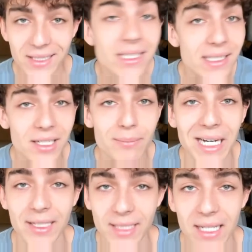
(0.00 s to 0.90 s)
This doesn't
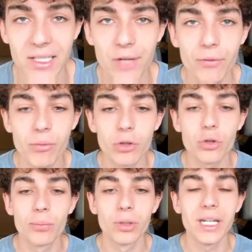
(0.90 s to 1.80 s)
make sense. If we want
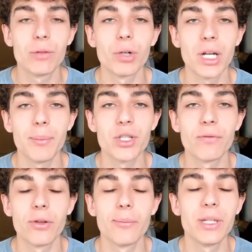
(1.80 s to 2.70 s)
to predict what happens
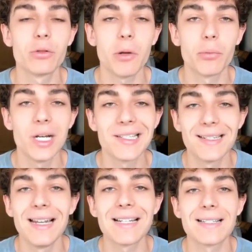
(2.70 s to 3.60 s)
for the Bitcoin price in
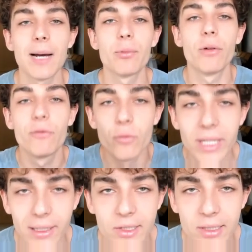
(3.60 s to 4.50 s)
the next couple of
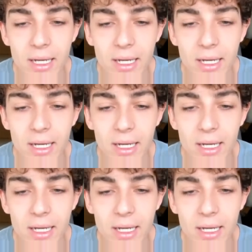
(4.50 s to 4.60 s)
weeks,